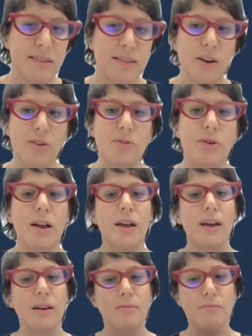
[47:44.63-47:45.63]
So
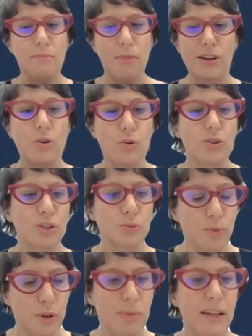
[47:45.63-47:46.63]
my caution
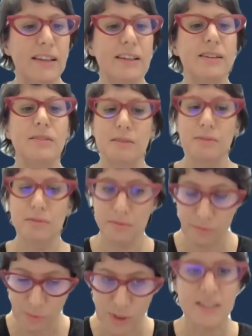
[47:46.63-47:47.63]
would be
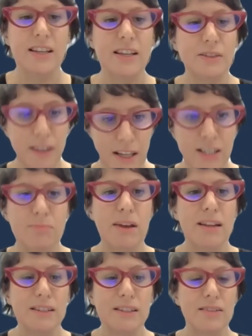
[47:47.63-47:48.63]
receive
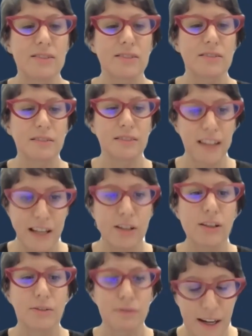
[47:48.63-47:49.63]
independent
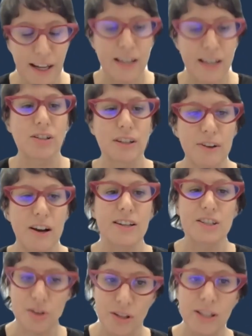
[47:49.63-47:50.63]
legal and financial
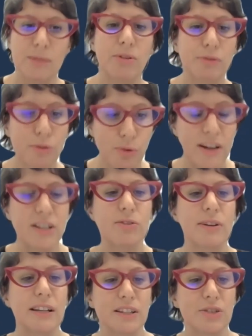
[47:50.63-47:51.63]
advice early before
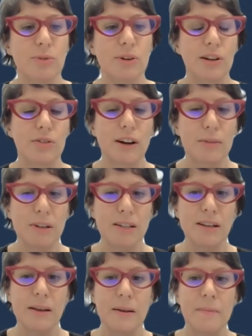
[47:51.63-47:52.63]
entering into an agreement,
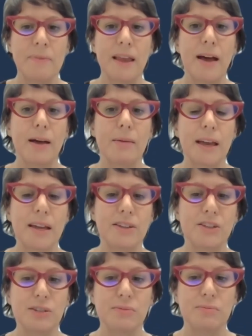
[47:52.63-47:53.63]

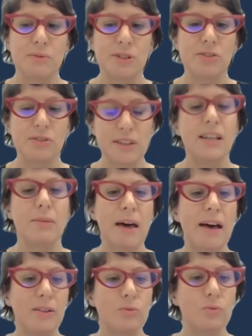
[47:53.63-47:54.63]
and to think
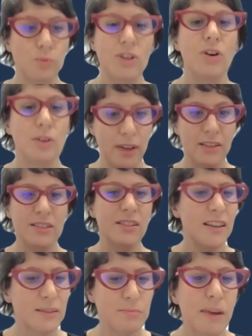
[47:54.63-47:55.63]
about, you know,
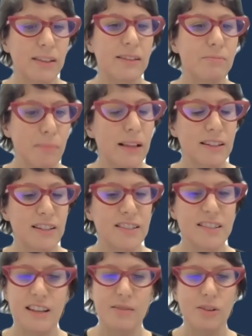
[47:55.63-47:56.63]
as Melanie
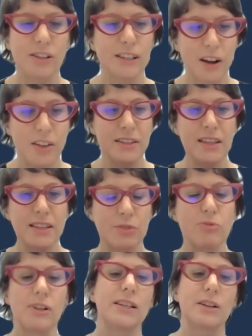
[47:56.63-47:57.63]
said earlier, I think that's a
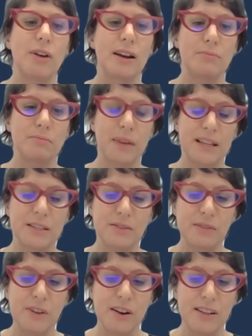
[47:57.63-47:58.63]
really great piece of
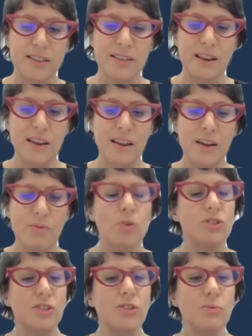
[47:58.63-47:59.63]
advice.
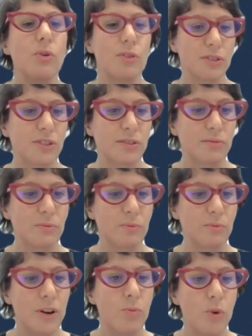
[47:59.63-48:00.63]
What do you want?
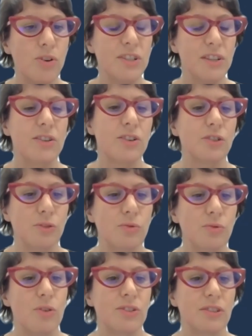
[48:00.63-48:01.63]
You know, what is it that you
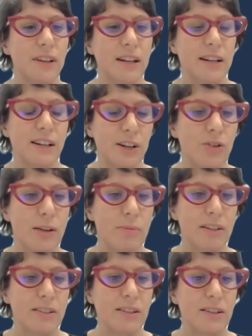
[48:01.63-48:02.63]
want in an
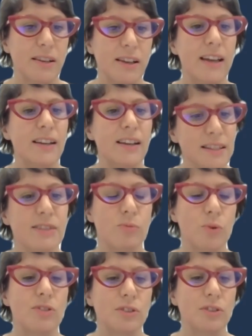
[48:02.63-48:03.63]
agreement, and is it
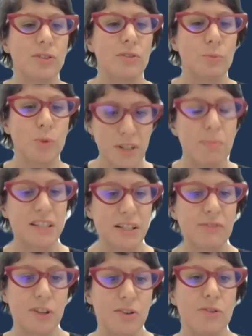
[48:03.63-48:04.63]
what's
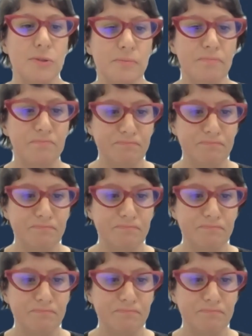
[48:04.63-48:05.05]
best for you?